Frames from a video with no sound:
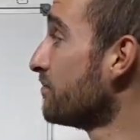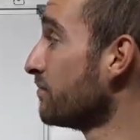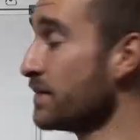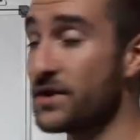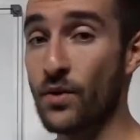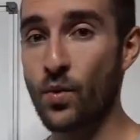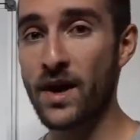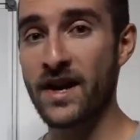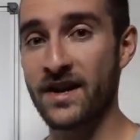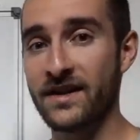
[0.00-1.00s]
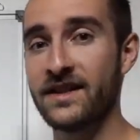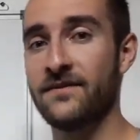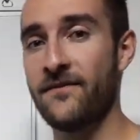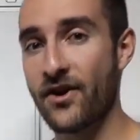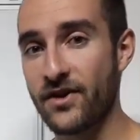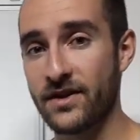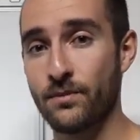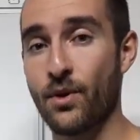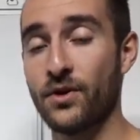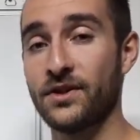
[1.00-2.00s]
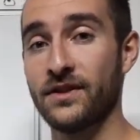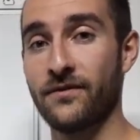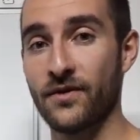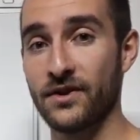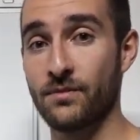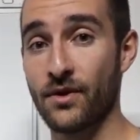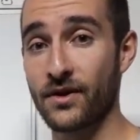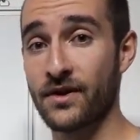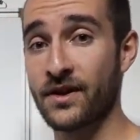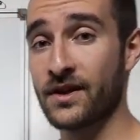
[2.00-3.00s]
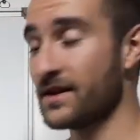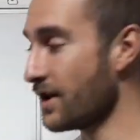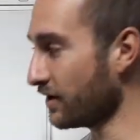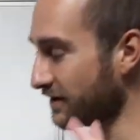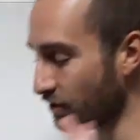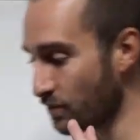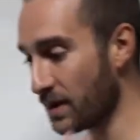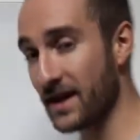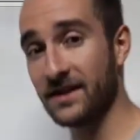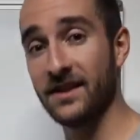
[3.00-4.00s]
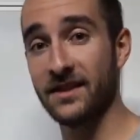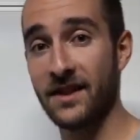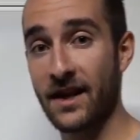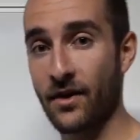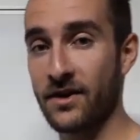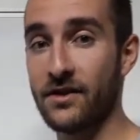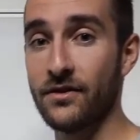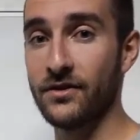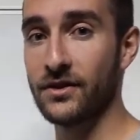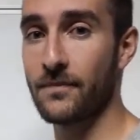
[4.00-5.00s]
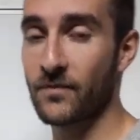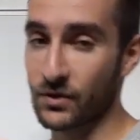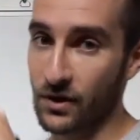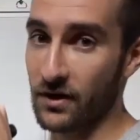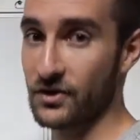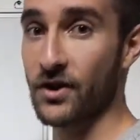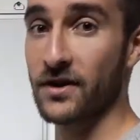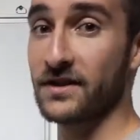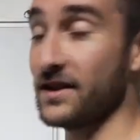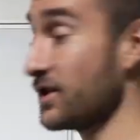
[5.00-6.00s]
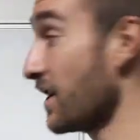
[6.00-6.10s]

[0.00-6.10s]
But the where is very important for this book. There are two places that are used to contrast each